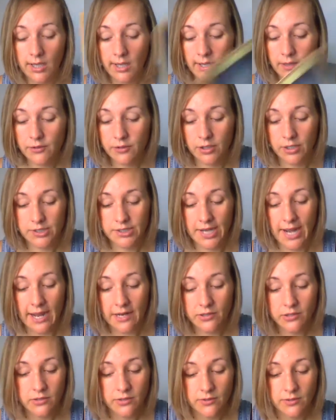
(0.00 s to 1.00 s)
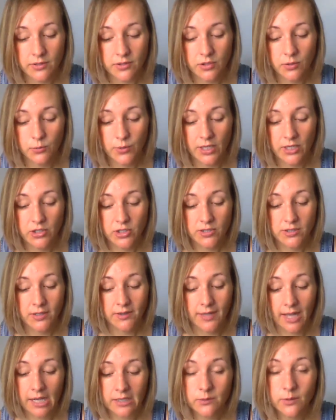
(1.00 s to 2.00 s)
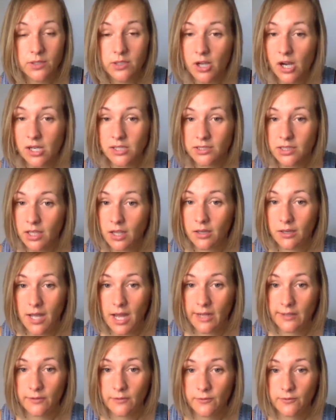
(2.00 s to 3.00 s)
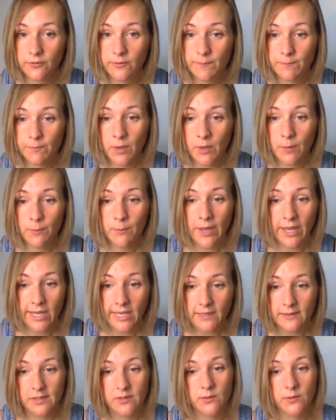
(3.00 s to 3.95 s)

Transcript: and they're attached to situations, and that's what's causing a lot of pain.